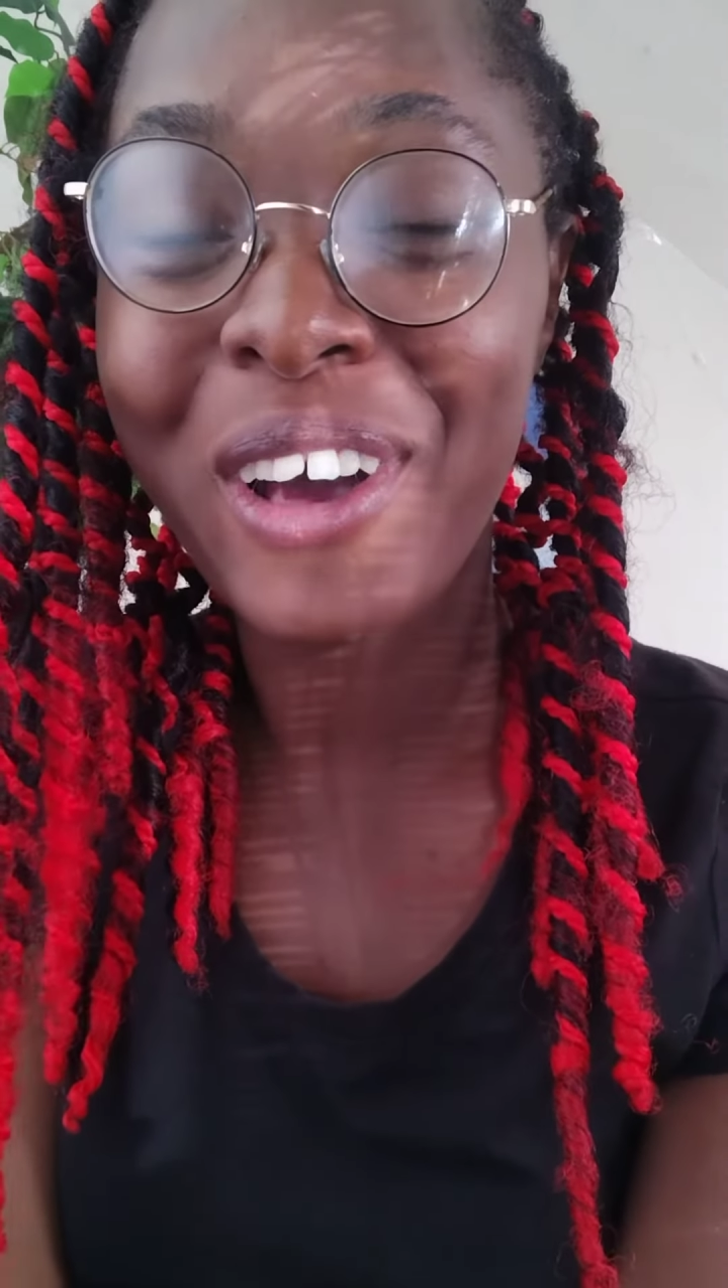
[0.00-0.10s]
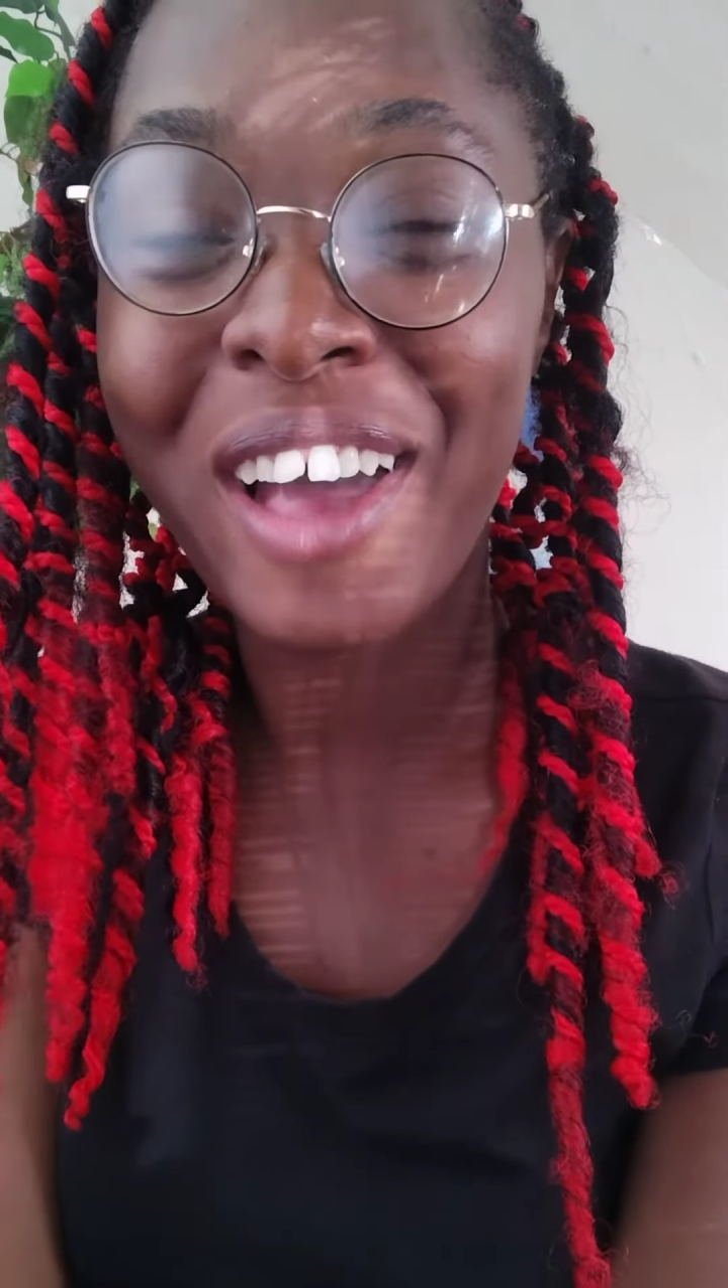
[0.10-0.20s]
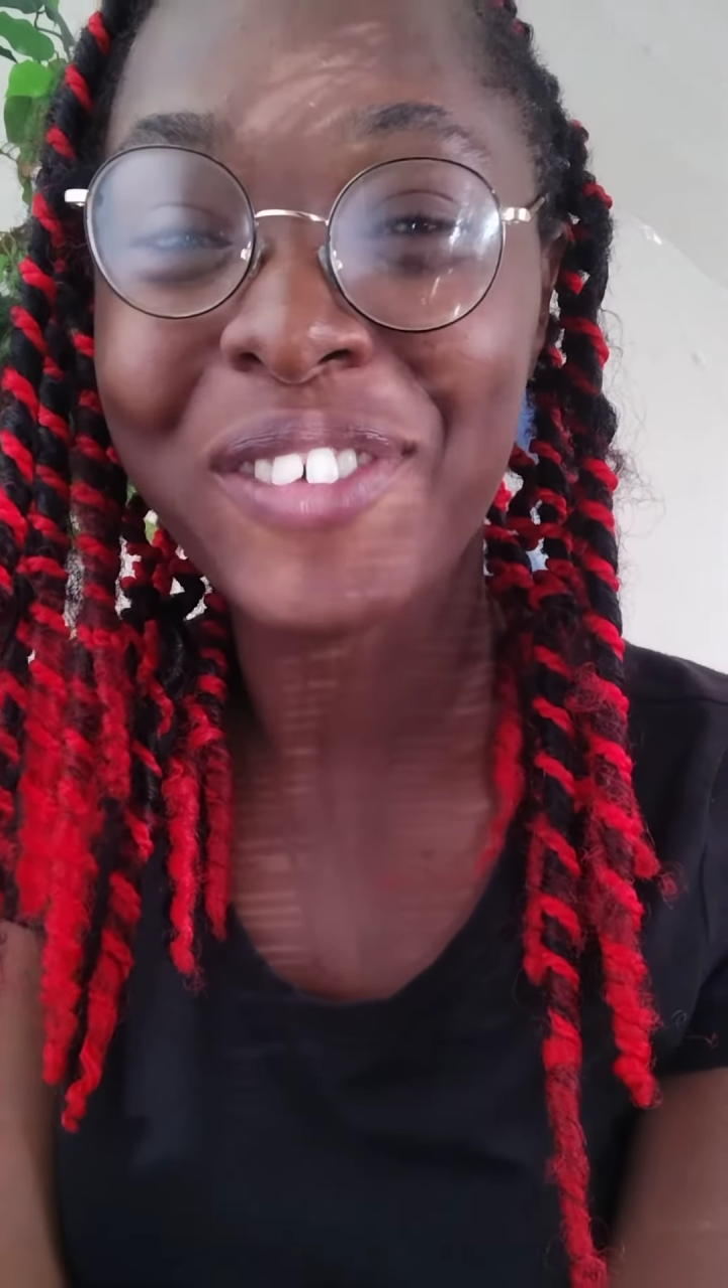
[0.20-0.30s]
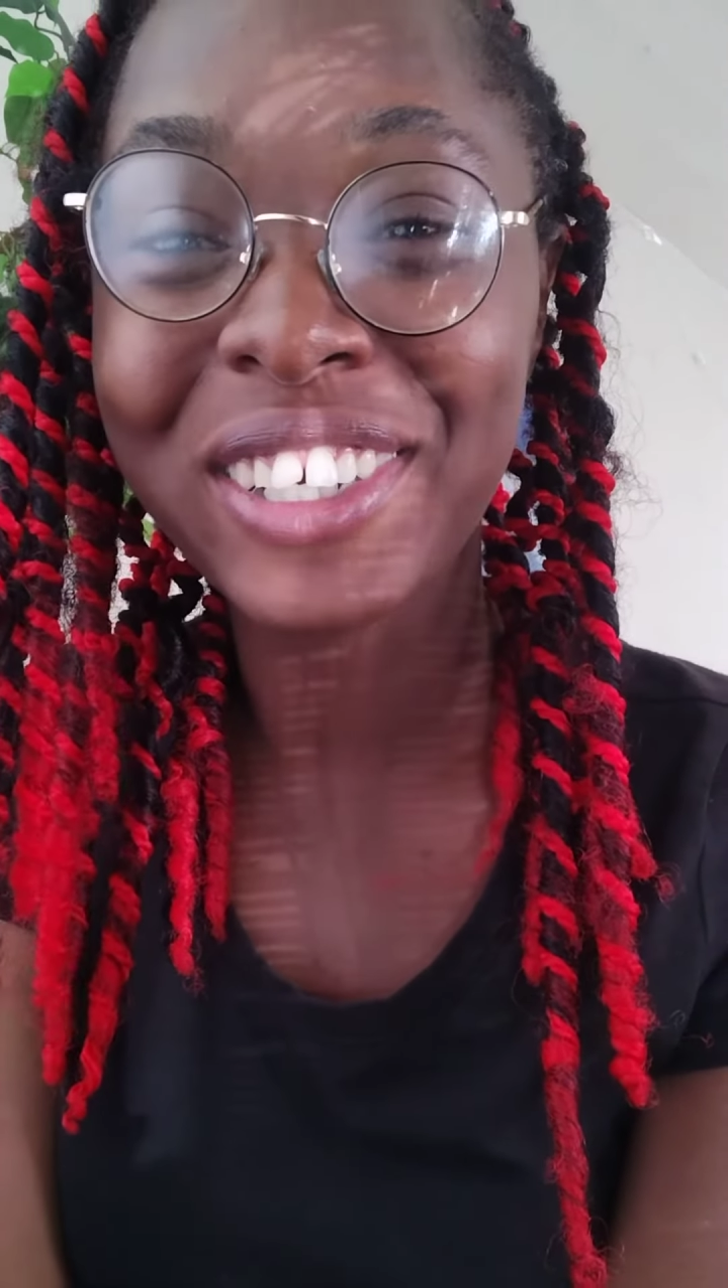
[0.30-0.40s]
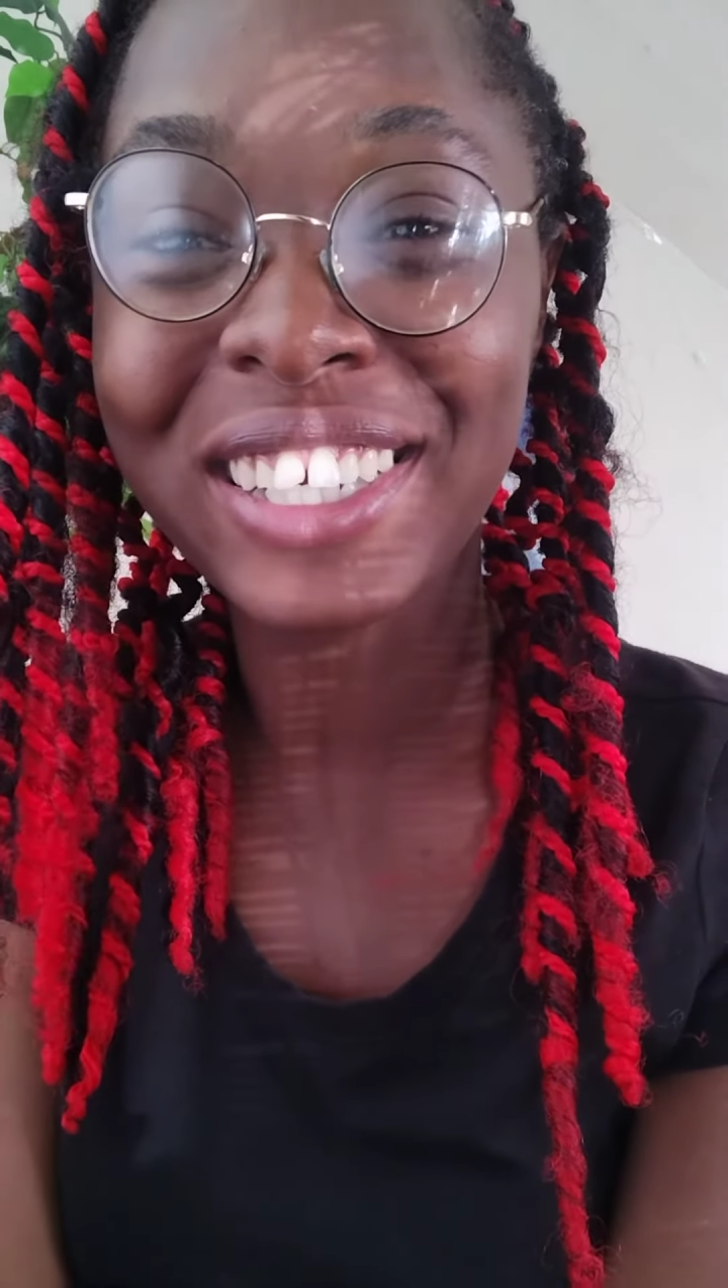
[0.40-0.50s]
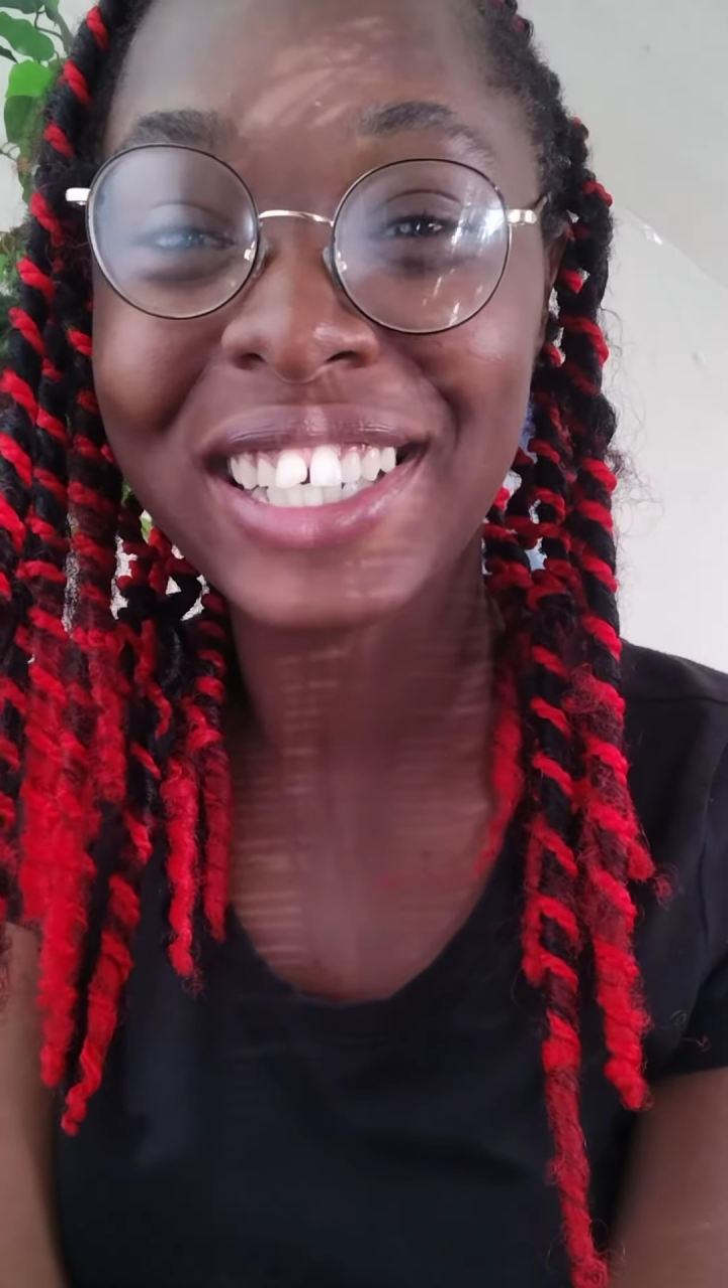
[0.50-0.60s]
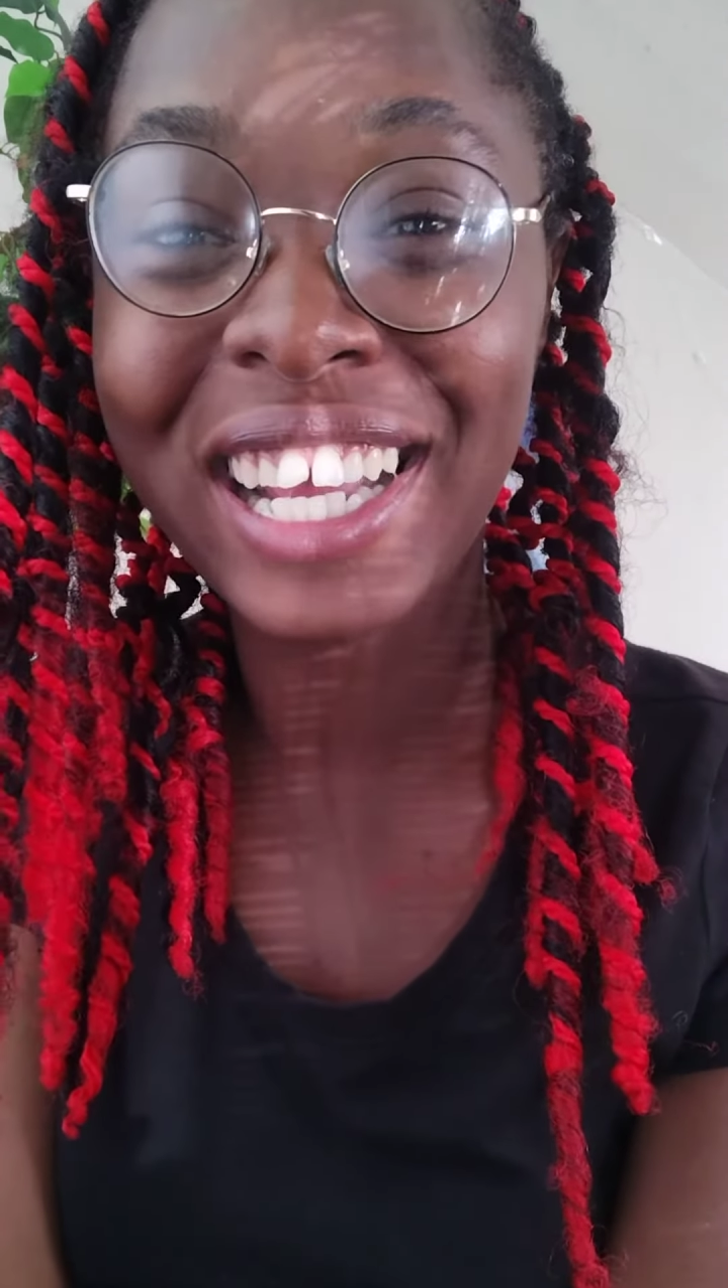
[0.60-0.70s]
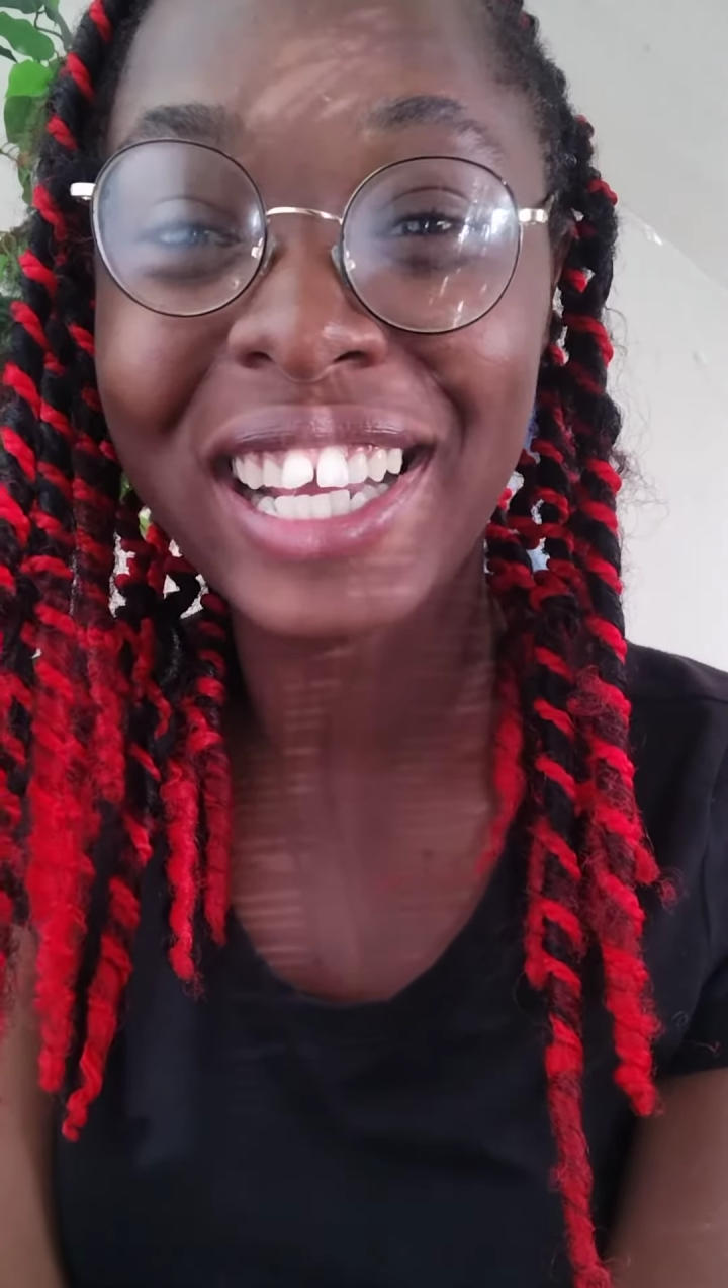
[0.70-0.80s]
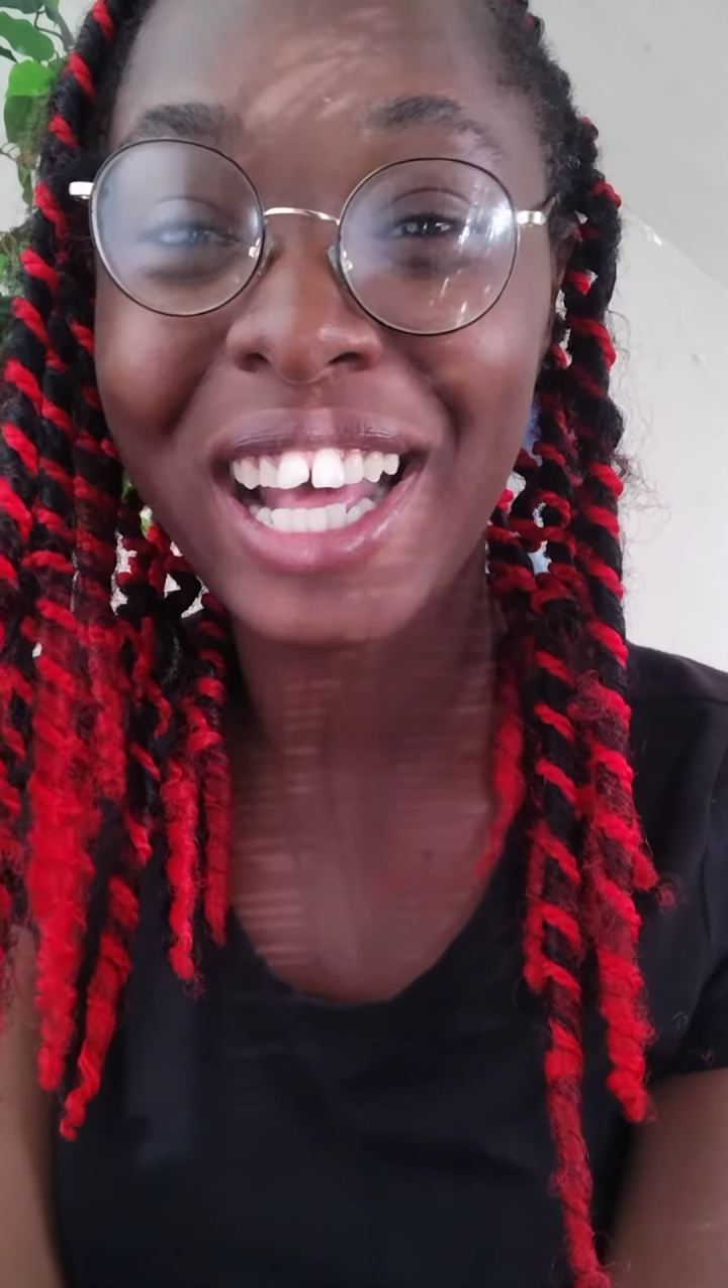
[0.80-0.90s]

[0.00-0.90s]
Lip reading: have a good day,